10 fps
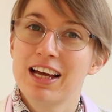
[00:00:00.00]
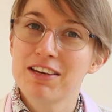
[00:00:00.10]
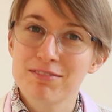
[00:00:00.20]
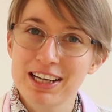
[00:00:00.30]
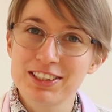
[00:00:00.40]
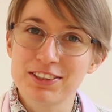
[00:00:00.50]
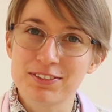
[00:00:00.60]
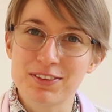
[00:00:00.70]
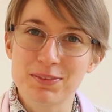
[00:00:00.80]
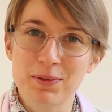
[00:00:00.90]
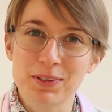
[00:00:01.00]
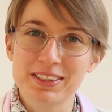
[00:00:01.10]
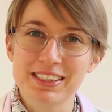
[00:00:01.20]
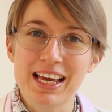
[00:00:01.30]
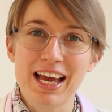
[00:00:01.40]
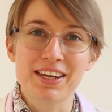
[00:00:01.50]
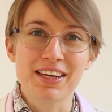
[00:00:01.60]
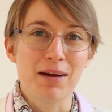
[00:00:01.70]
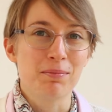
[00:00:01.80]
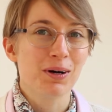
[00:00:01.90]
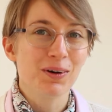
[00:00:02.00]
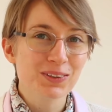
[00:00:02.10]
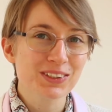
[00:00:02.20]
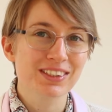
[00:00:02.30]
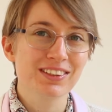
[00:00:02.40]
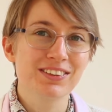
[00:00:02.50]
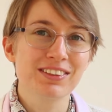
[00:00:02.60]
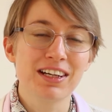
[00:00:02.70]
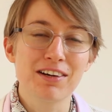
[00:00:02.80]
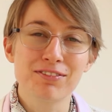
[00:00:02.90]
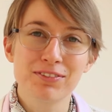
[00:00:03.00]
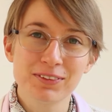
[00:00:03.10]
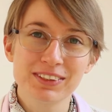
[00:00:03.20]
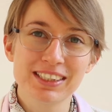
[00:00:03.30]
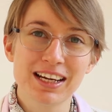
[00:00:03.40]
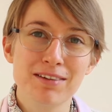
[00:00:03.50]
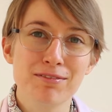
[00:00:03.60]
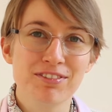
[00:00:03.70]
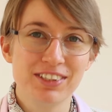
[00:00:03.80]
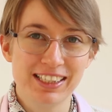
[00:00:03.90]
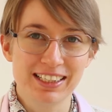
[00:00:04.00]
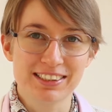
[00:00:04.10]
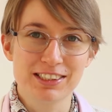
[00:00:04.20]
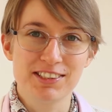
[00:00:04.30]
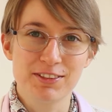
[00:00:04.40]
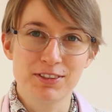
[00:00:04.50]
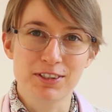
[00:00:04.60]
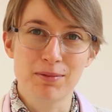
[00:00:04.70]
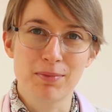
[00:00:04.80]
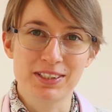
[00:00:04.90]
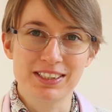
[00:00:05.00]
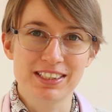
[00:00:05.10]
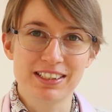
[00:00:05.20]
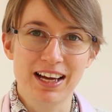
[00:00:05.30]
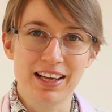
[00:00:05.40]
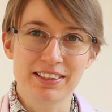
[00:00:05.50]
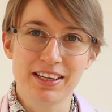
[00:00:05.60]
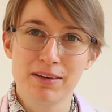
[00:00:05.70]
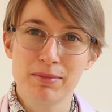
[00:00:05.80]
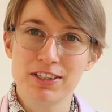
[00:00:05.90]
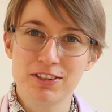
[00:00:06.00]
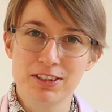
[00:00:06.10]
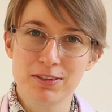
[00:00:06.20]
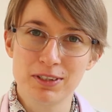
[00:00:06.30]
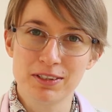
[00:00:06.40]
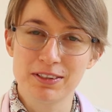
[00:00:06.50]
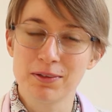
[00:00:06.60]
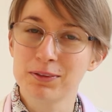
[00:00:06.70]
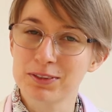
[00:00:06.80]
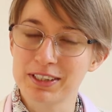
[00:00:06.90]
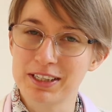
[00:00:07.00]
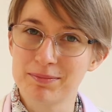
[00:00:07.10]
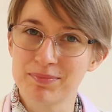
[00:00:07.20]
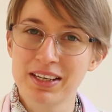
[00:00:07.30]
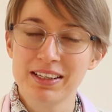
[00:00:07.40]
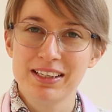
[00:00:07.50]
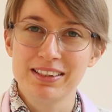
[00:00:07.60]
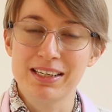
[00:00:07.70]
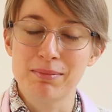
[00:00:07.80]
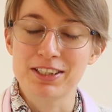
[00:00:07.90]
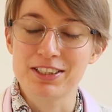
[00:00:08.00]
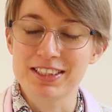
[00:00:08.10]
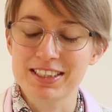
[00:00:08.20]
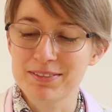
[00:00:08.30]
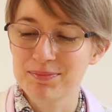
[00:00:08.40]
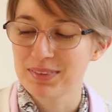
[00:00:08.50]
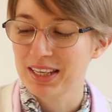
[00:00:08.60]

and write children's books, and I'm also a full-time freelance junior compositor at an animation studio in Altrincham near Manchester.